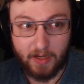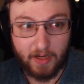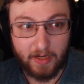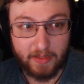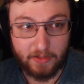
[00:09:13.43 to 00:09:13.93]

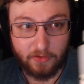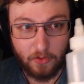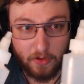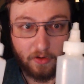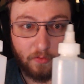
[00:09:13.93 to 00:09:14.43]
And that's
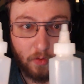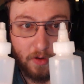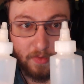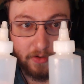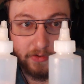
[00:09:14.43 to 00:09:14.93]
240
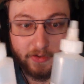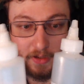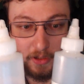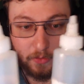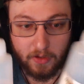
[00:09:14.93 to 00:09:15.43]
mils of
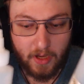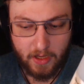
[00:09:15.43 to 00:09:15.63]
liquid.